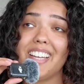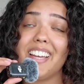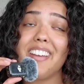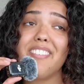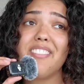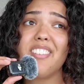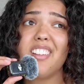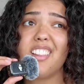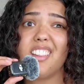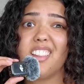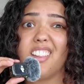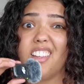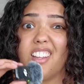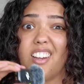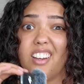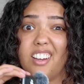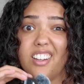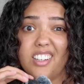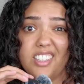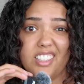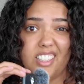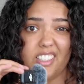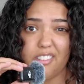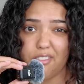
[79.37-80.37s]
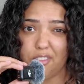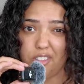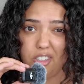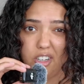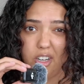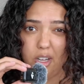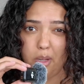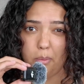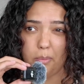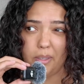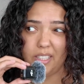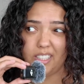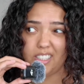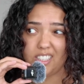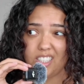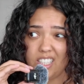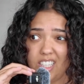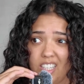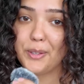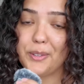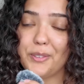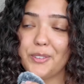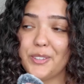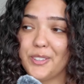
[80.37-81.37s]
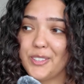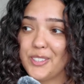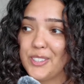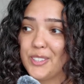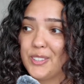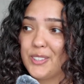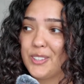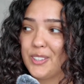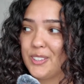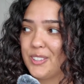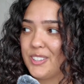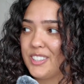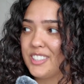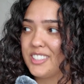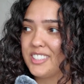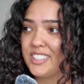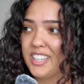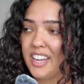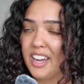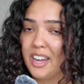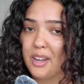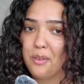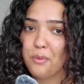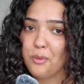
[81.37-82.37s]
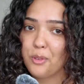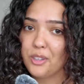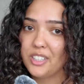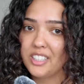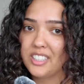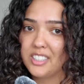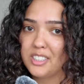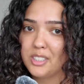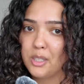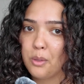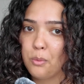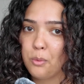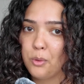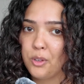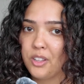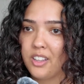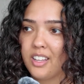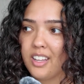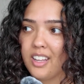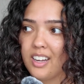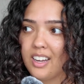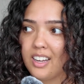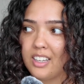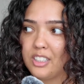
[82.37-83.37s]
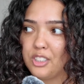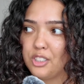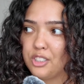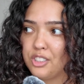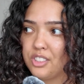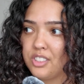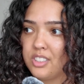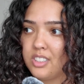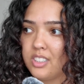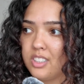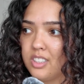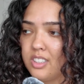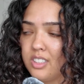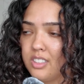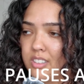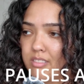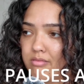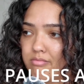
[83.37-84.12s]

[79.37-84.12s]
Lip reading: I have a lot of different hobbies, but I've also noticed I'm really someone that I just